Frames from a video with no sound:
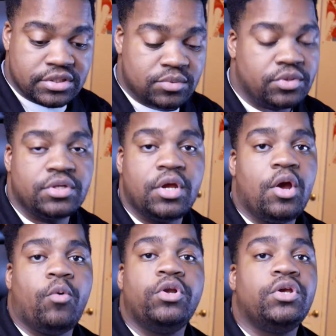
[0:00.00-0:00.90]
What
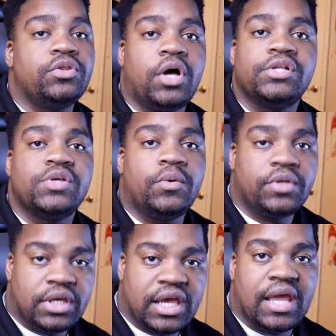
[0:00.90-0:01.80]
are your thoughts on the
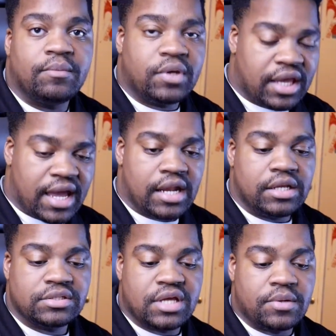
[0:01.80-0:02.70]
game
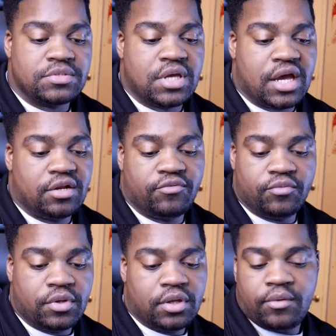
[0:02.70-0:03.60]
mechanics outside of
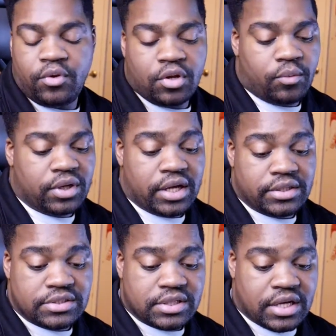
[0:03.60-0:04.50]
what I
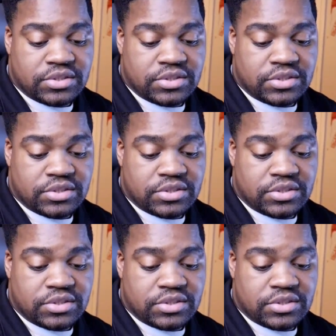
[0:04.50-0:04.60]
discussed?